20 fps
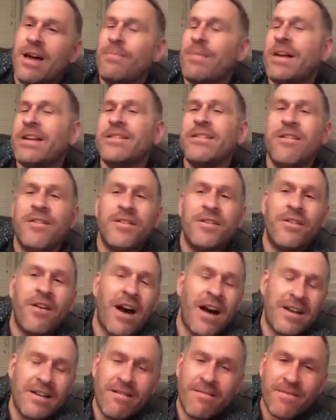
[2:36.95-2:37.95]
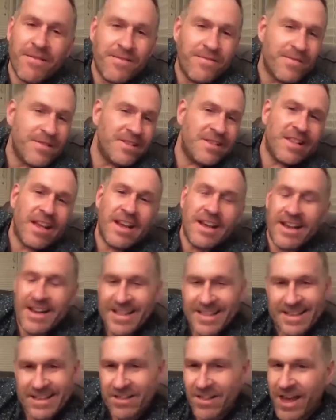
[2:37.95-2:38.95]
I'm like, no, I never even said
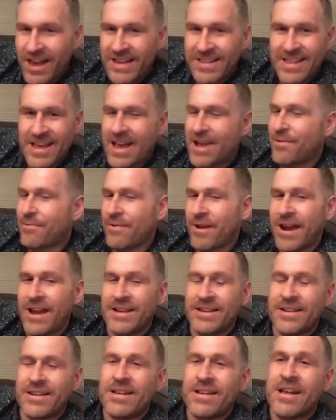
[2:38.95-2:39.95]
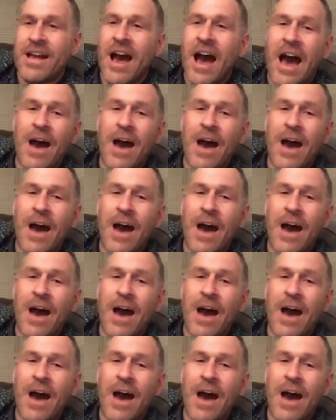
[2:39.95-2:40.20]
anything like that, right?